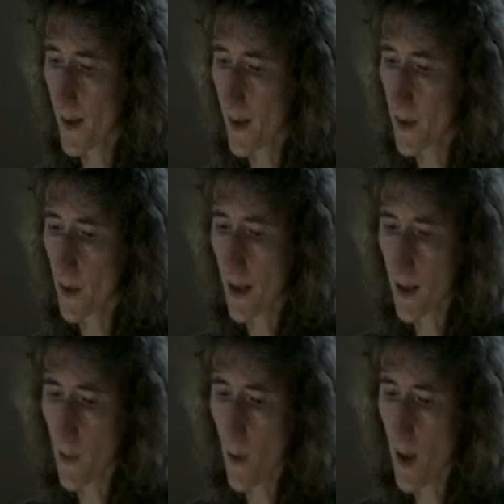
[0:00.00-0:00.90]
So
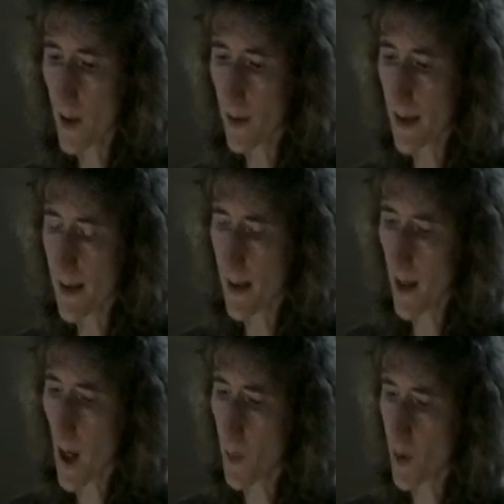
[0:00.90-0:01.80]
onion water is an
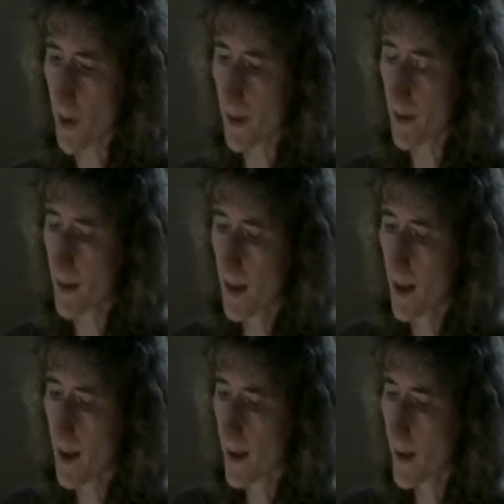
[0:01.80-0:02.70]
option.
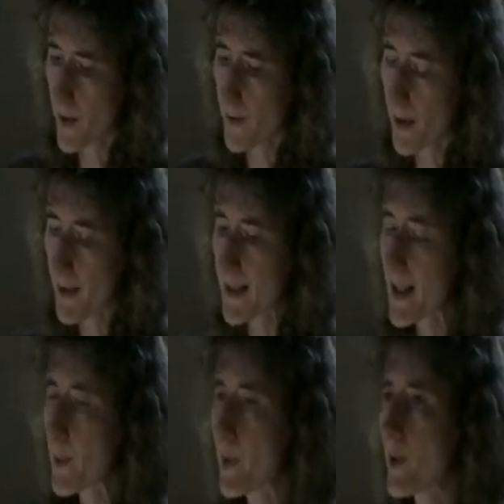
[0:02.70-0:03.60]
Another very
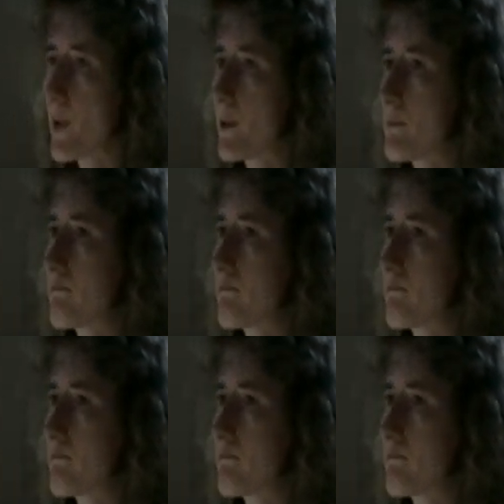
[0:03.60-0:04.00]
simple